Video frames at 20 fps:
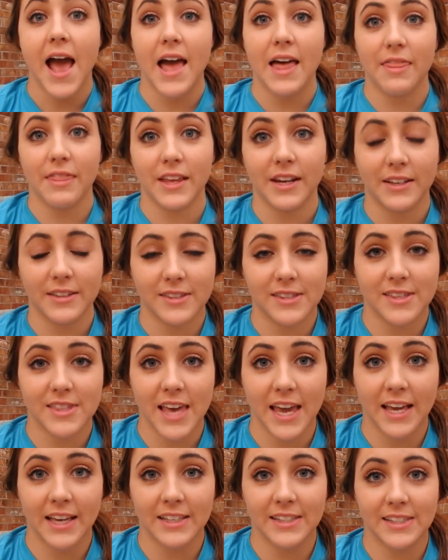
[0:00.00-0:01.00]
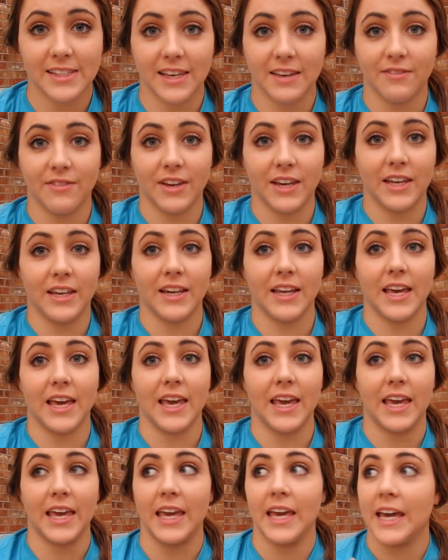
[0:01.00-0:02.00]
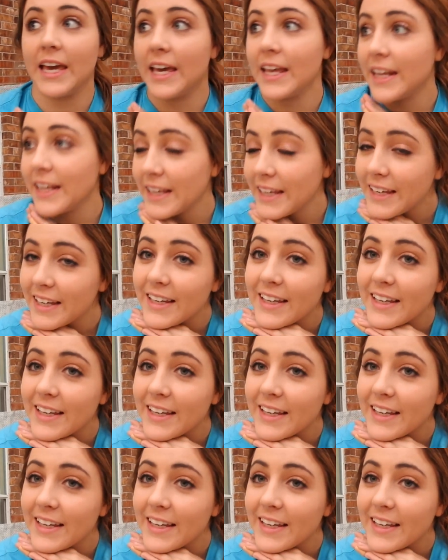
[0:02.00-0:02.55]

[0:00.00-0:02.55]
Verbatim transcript: and then it's Thanksgiving and